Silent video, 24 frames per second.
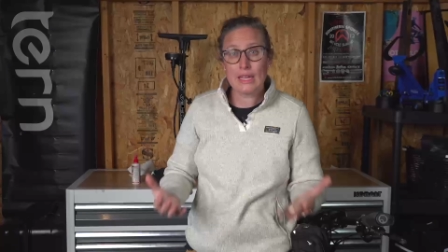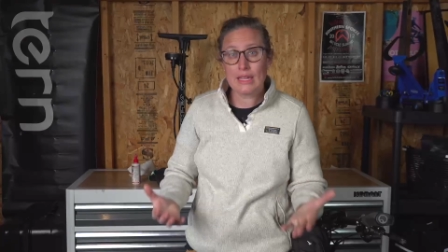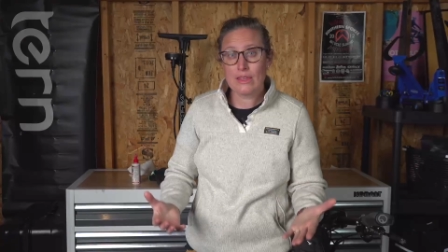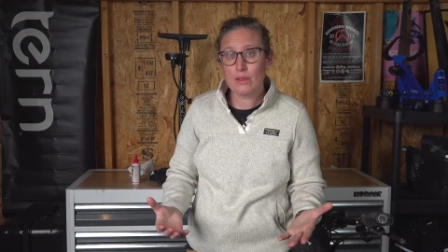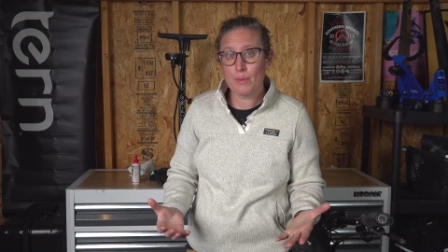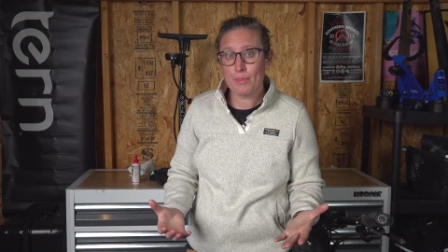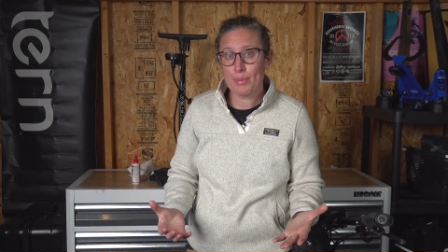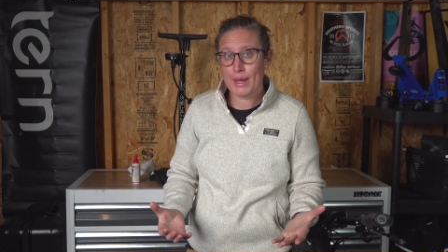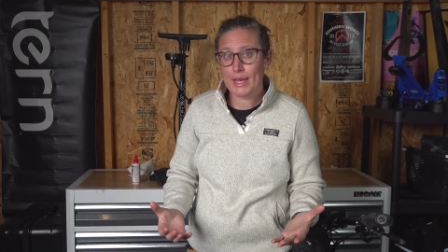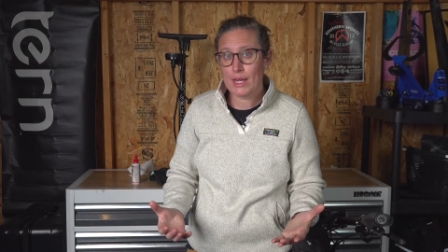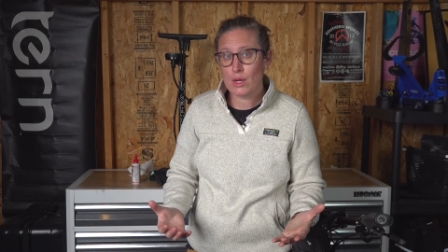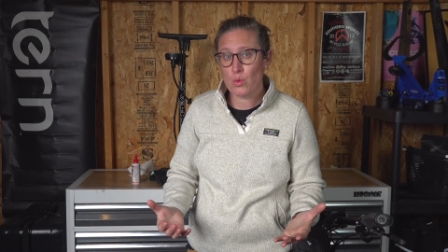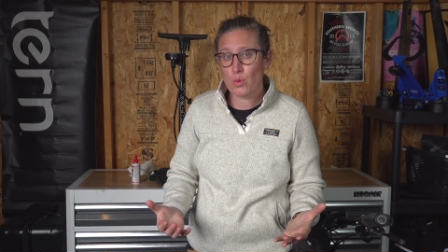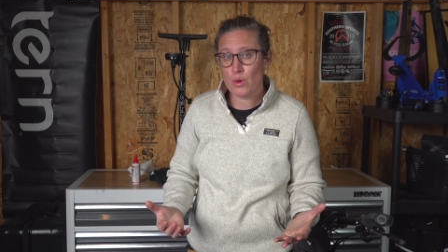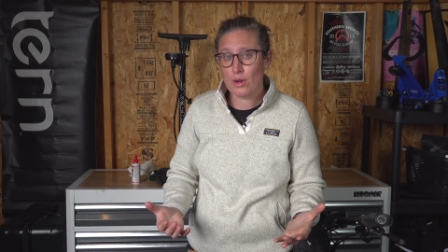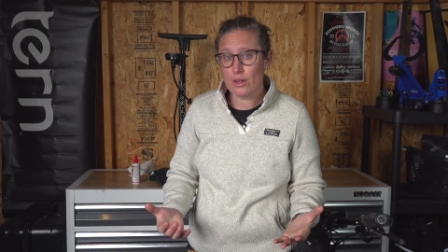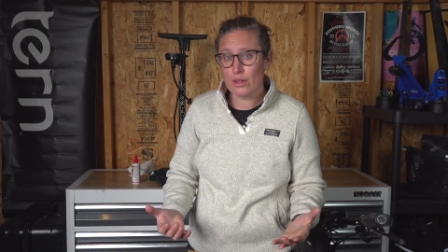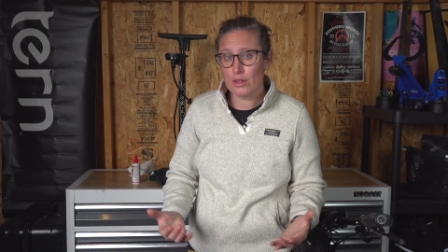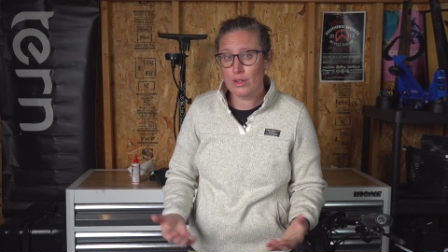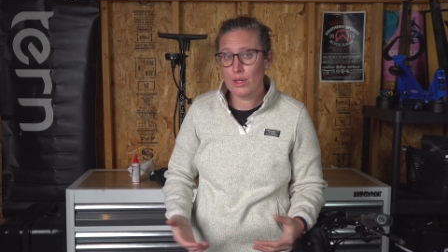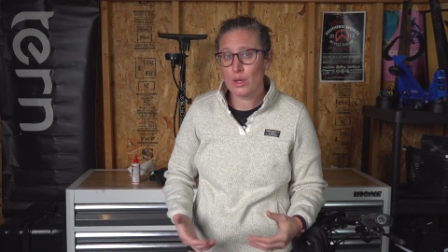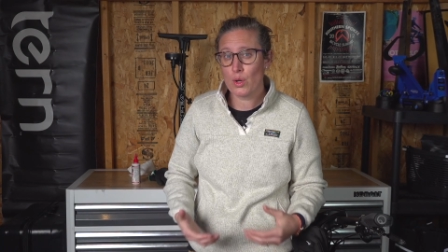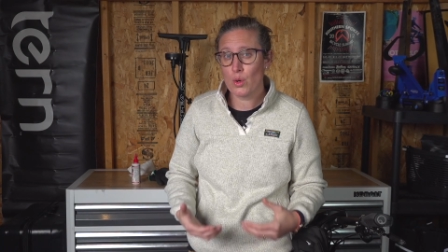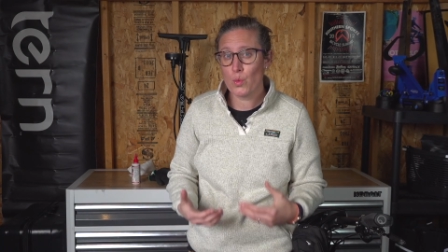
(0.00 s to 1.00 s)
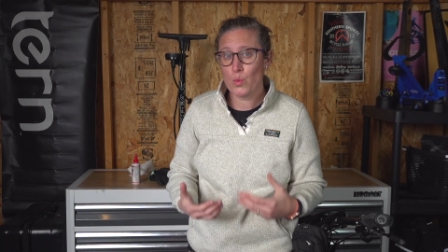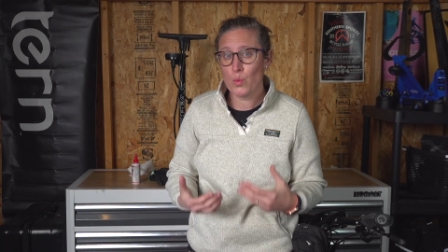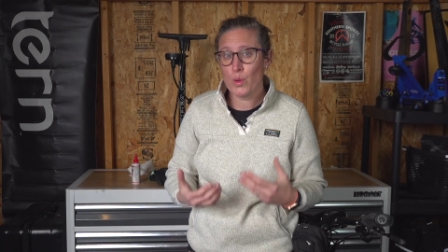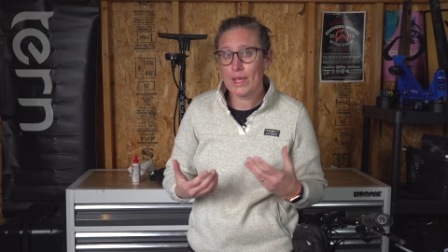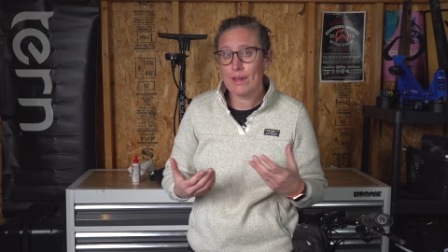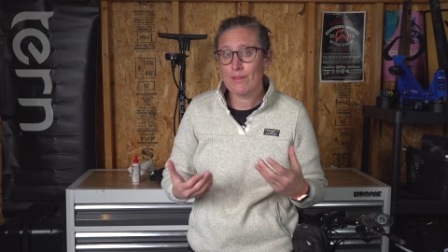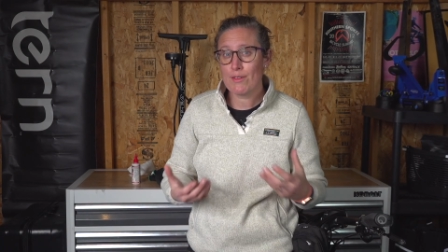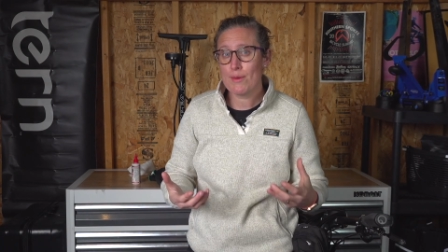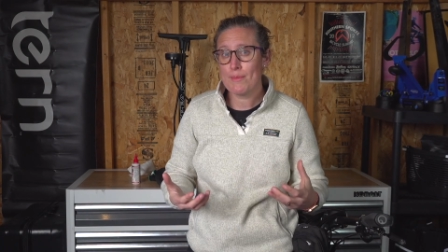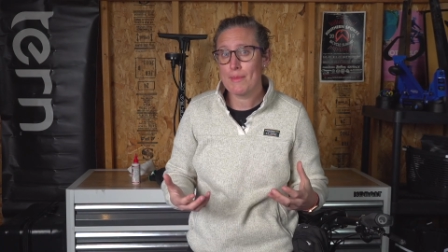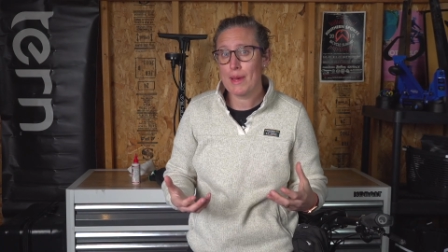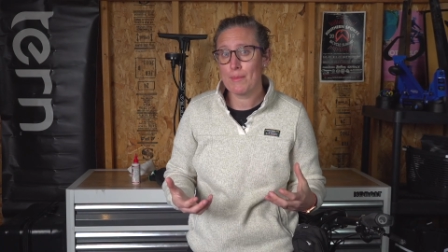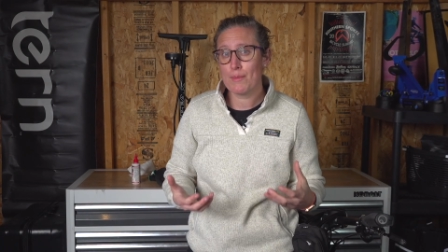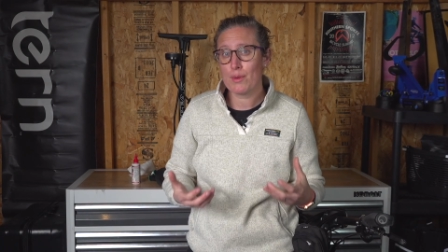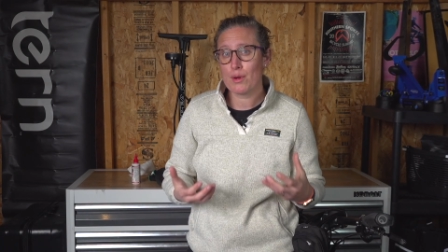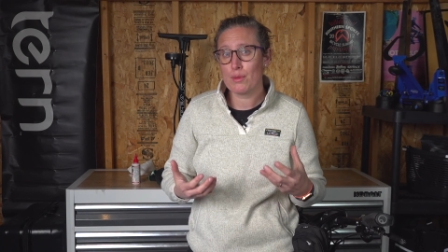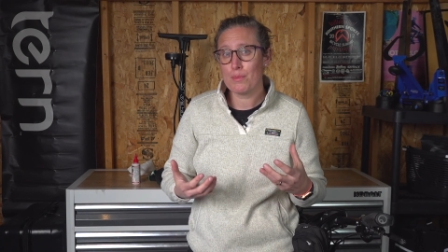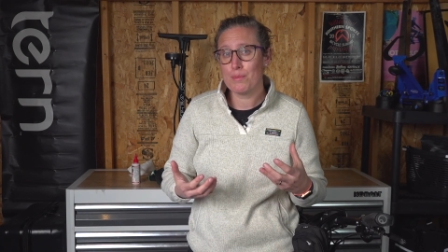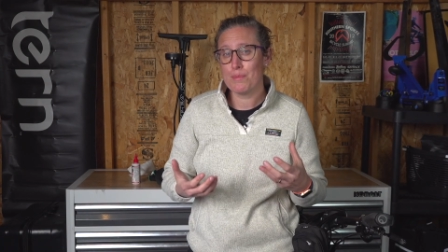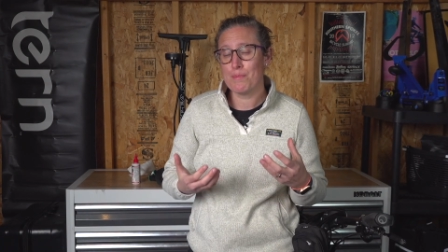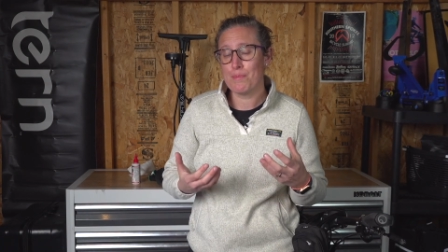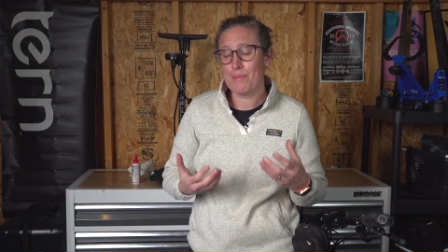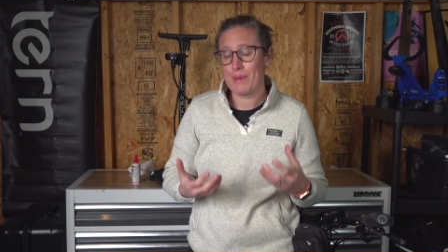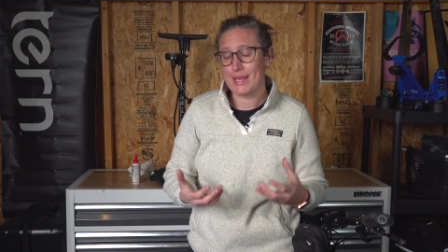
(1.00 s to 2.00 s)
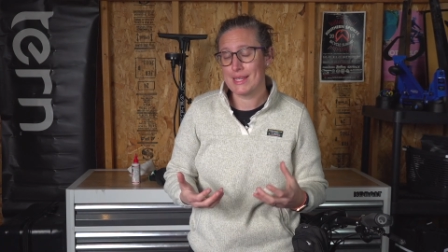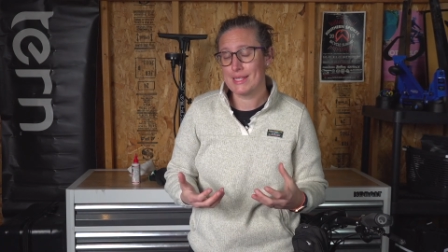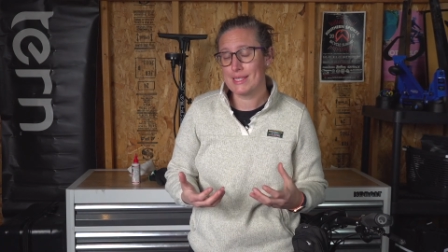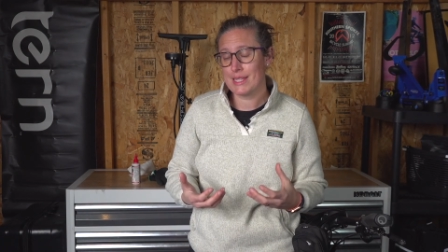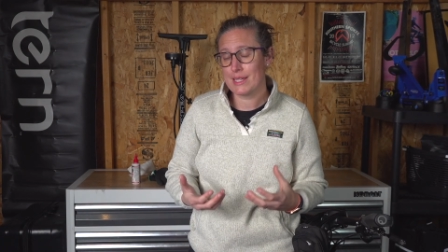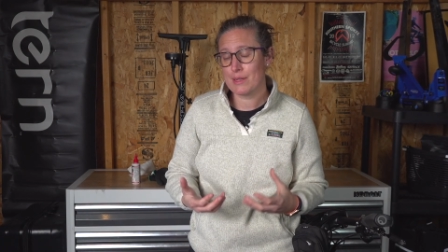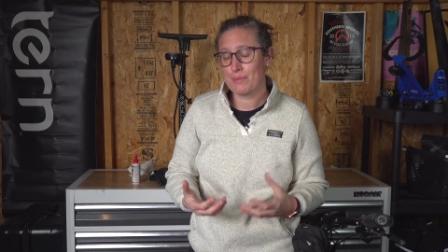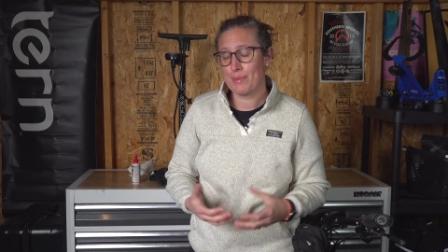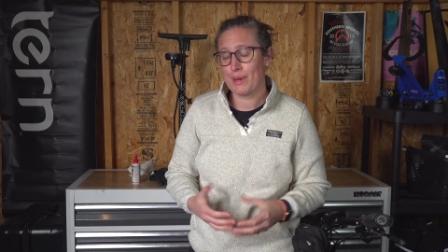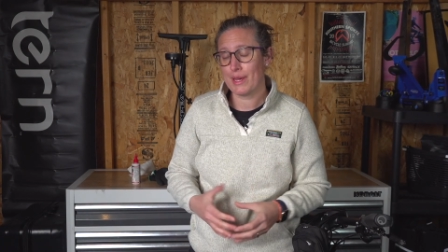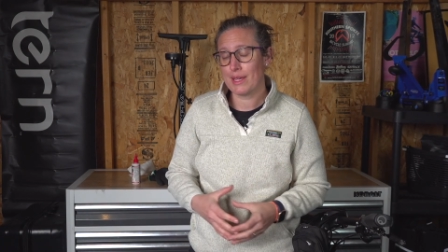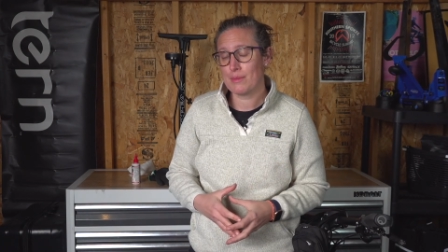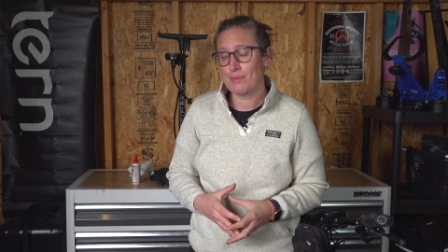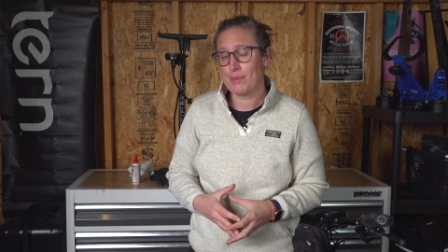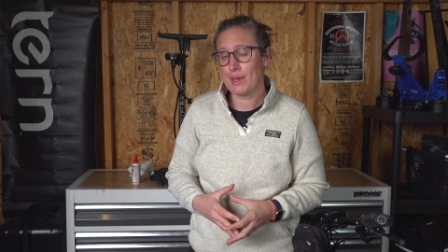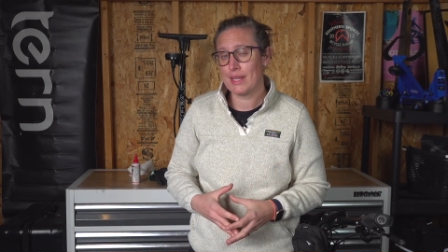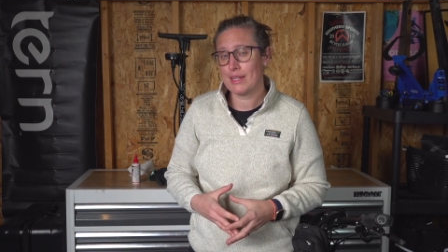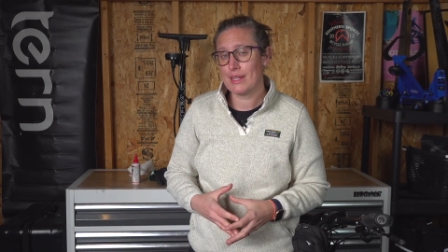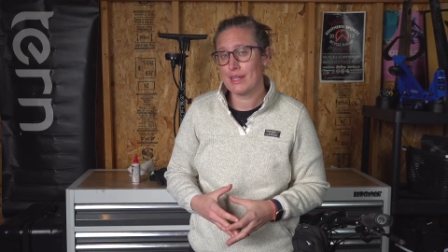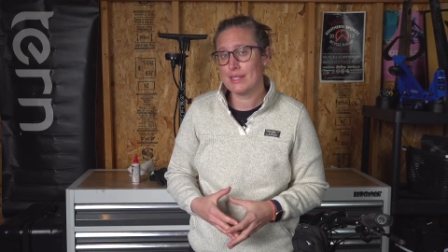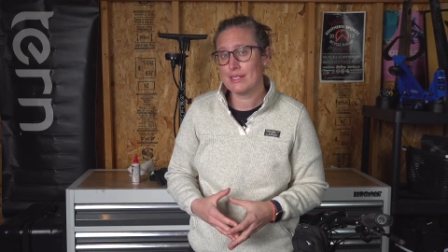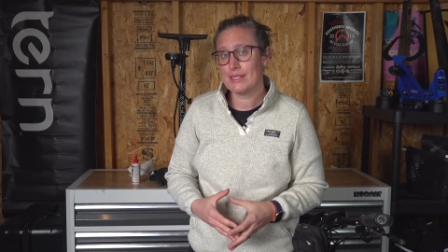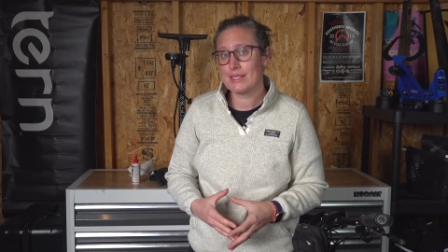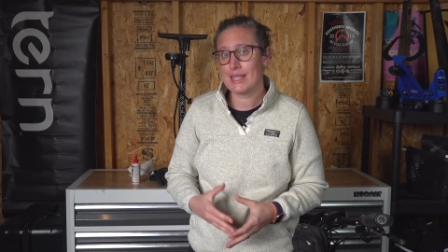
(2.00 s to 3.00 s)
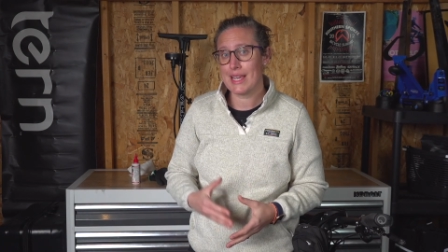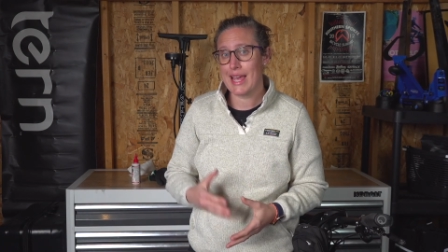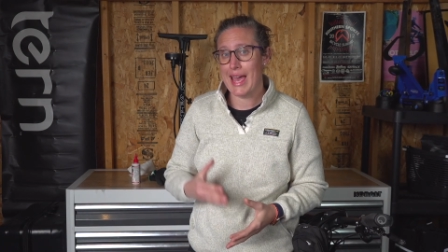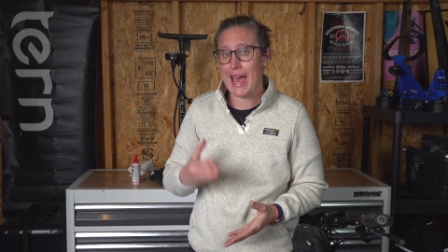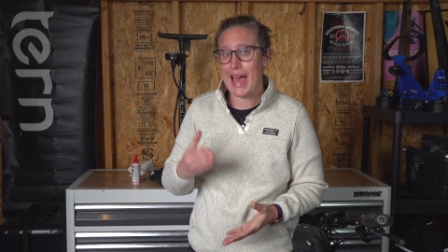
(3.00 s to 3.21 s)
In the bike world, we remember basic bike maintenance